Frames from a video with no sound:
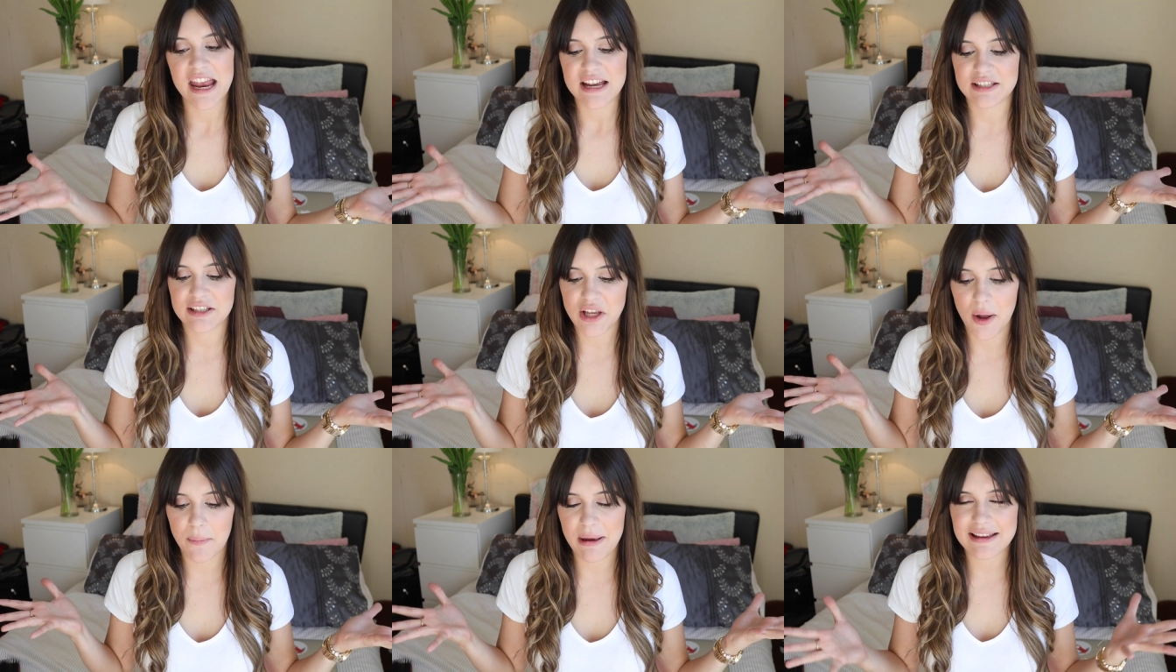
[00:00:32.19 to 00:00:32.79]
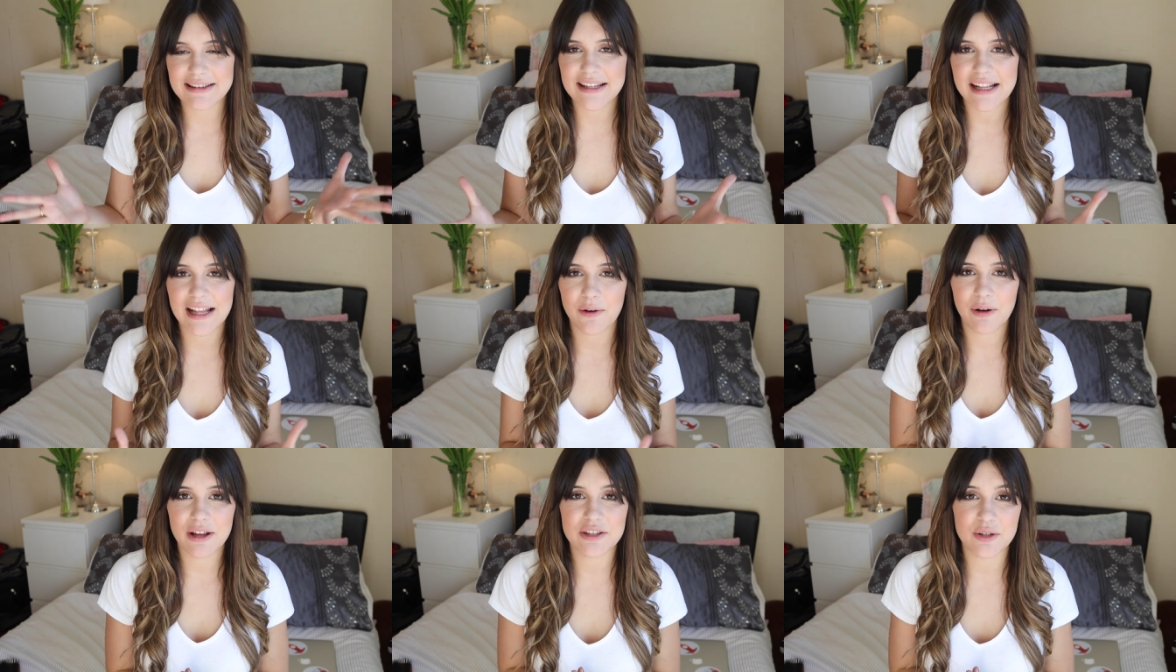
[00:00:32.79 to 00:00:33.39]
So basically
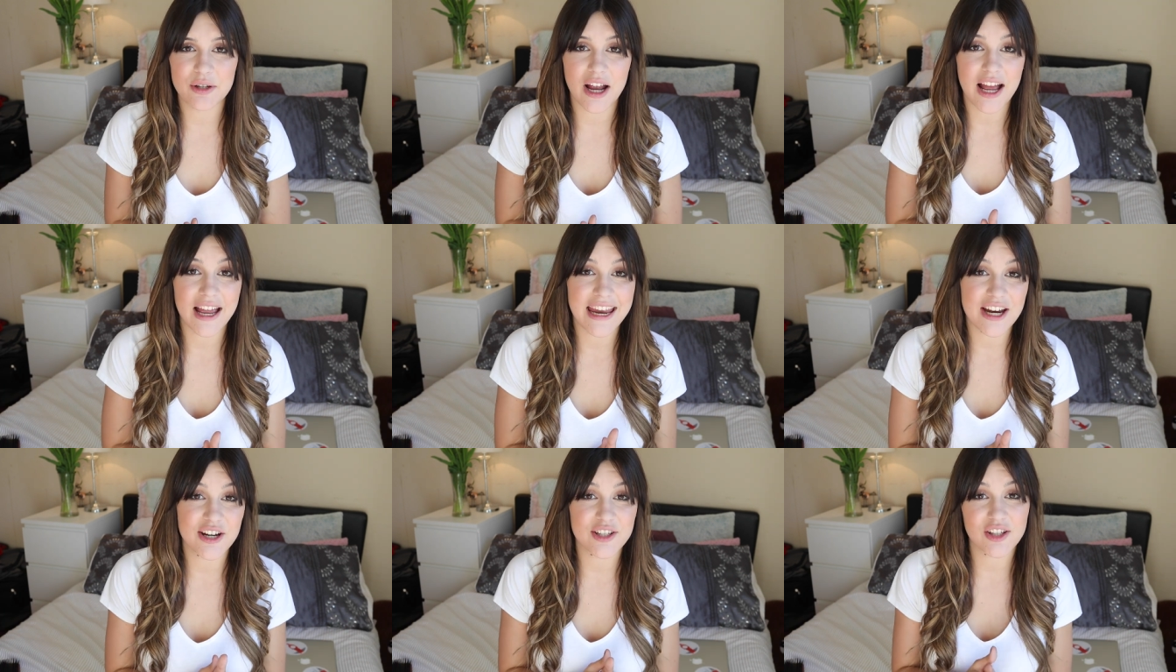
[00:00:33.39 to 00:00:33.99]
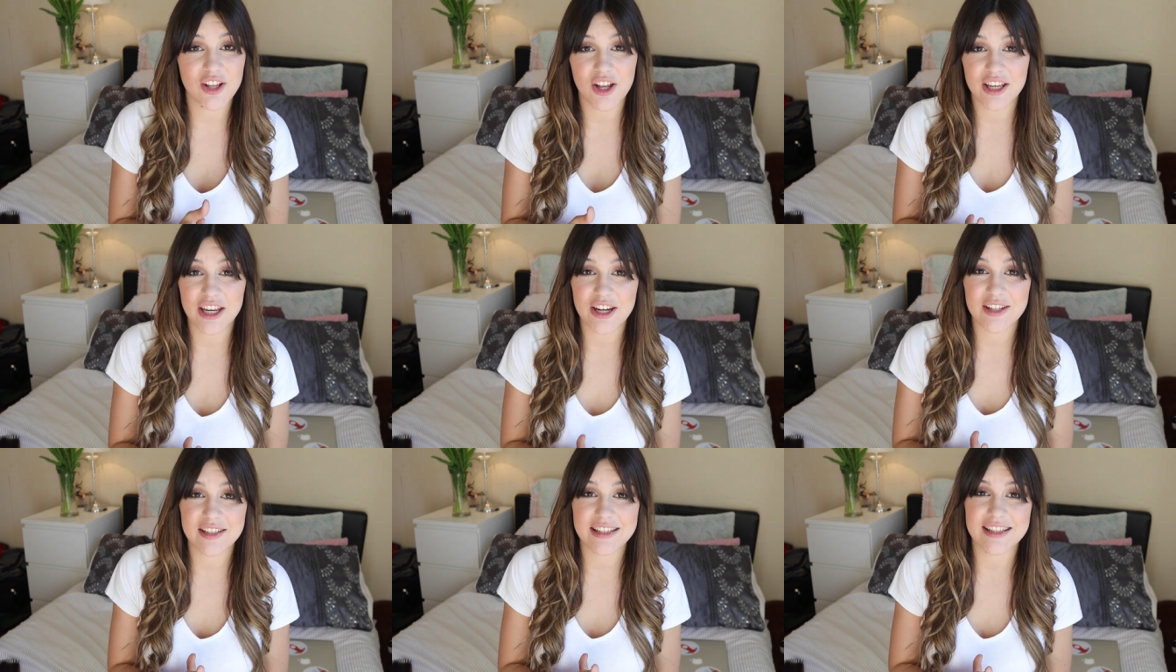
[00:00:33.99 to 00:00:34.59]
I went to the hair salon
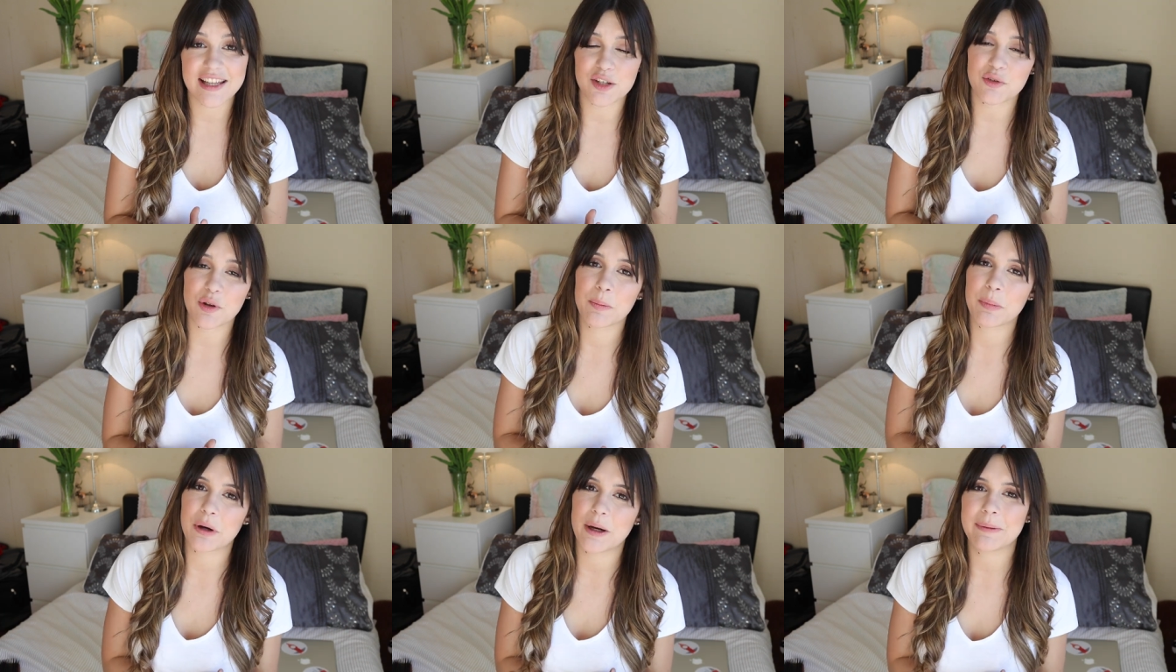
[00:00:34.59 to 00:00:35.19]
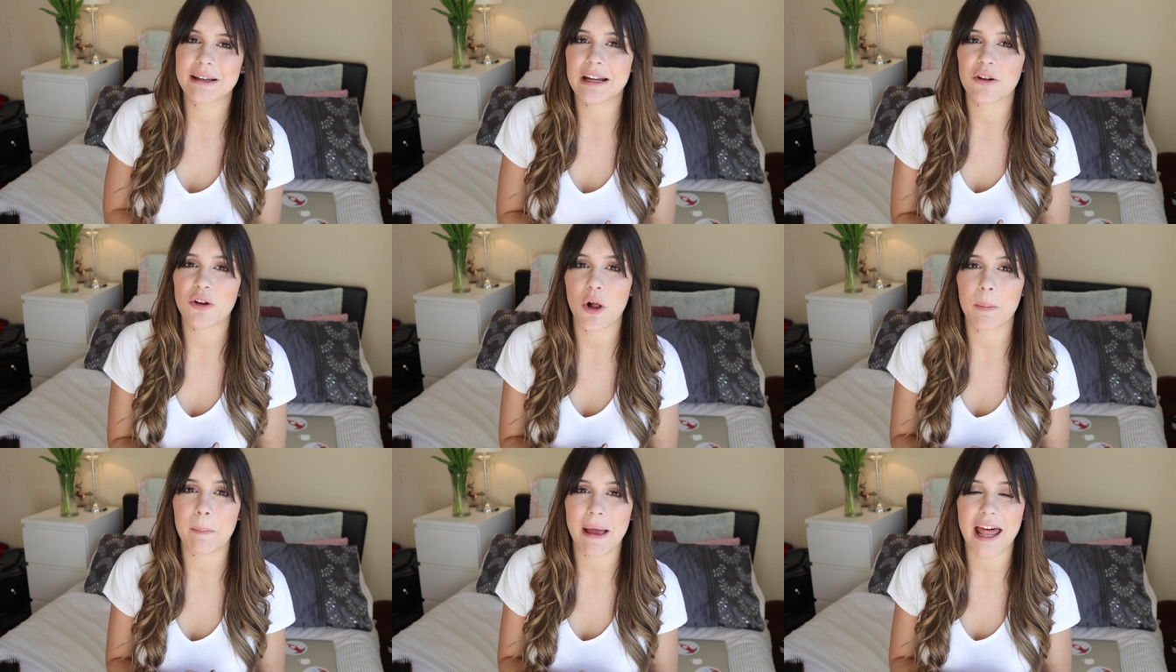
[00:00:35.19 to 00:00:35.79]
here in central Birmingham
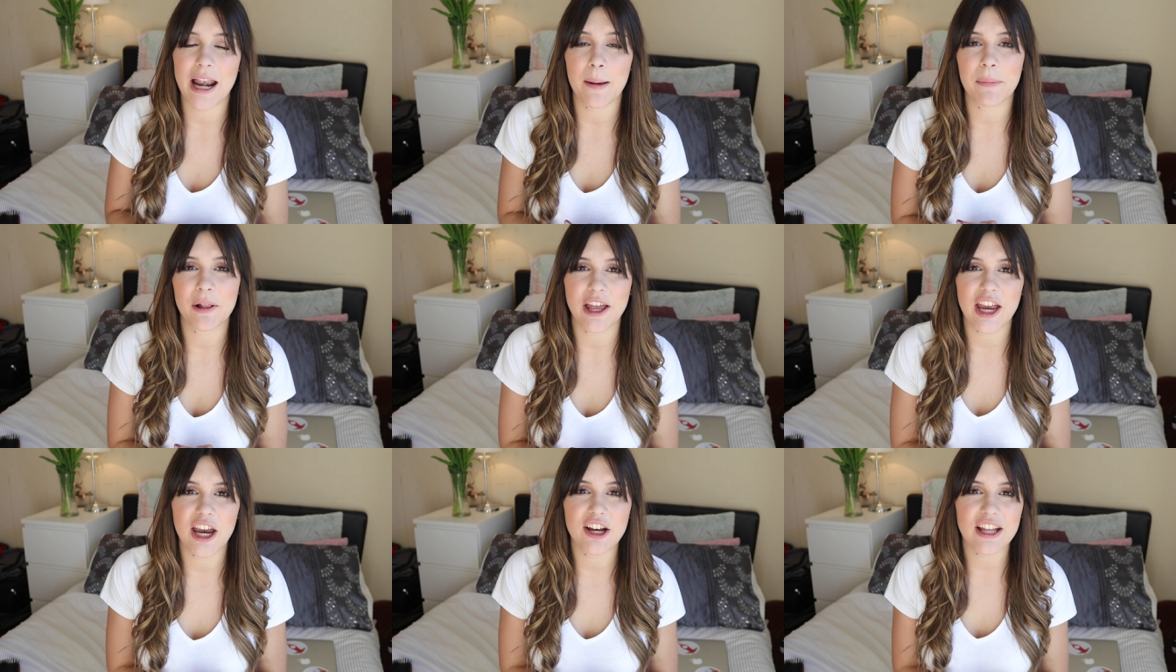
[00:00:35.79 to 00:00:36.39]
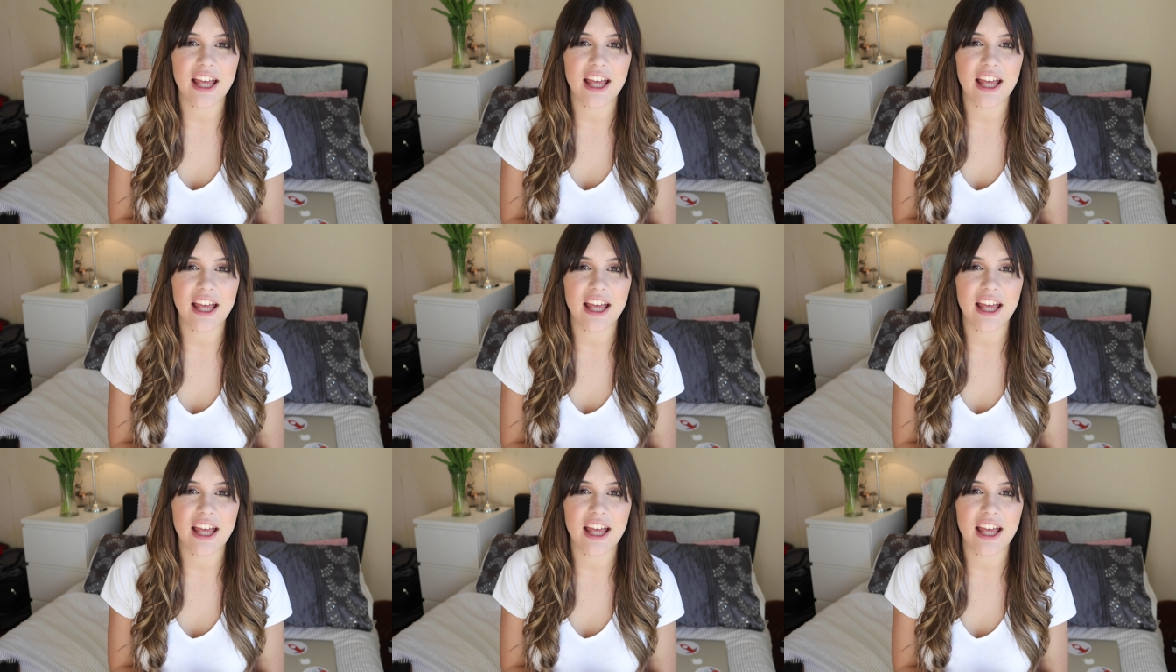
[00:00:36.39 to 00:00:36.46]
called Bad Apple Hair.